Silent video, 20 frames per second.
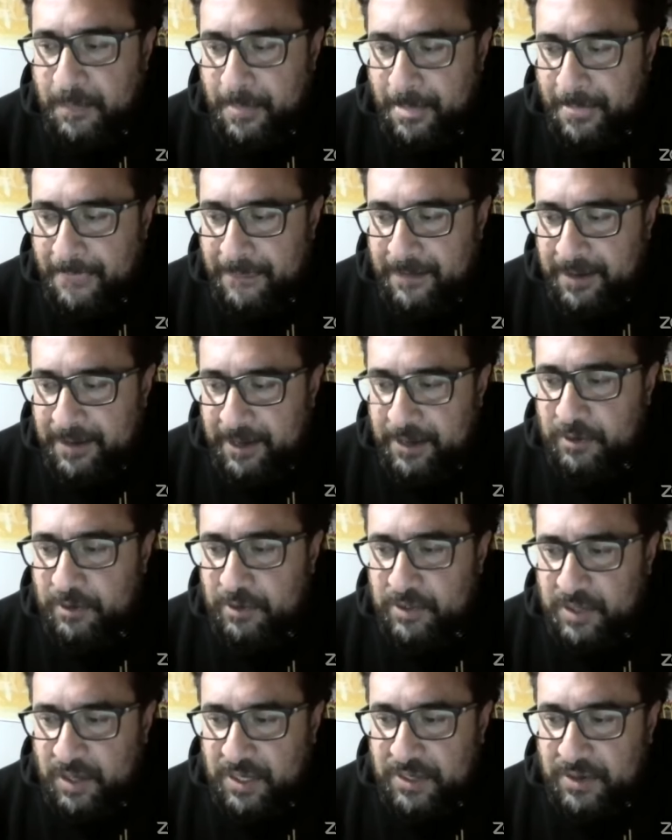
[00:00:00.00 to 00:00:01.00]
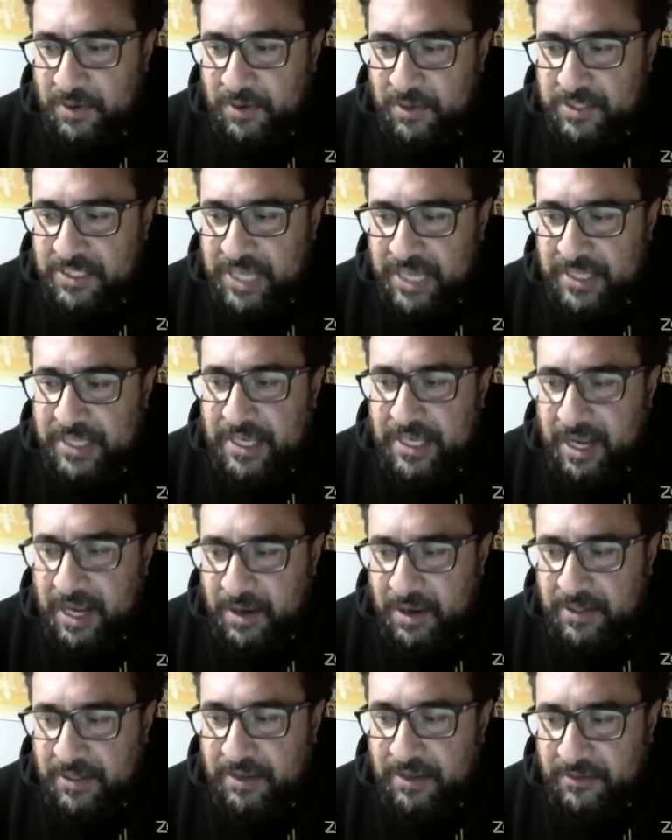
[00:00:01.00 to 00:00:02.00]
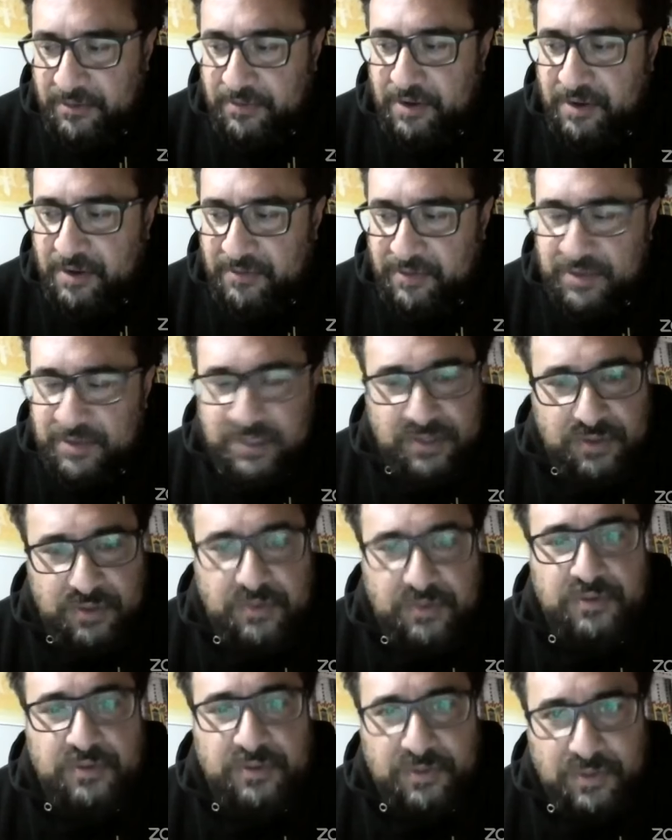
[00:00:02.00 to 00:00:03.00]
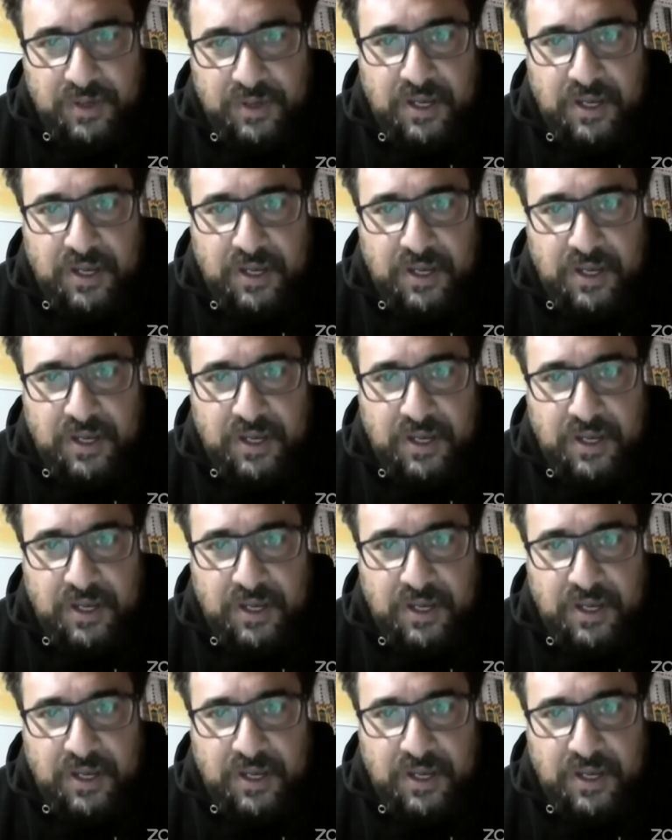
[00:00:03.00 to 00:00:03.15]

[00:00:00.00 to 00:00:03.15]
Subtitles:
in all saying that, I'll give reference to